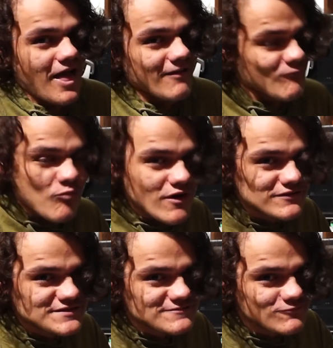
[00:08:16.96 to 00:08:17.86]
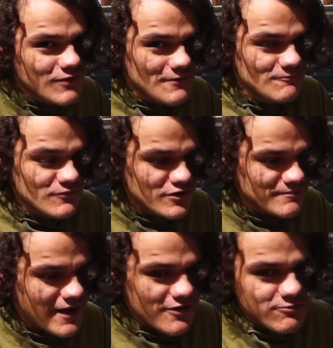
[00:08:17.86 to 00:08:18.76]
one
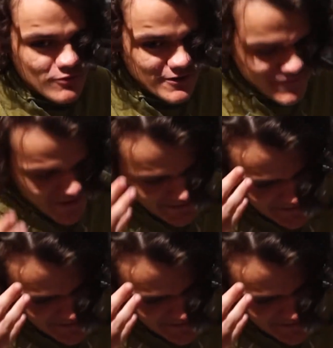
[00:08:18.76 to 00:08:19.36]
mouth worked fine.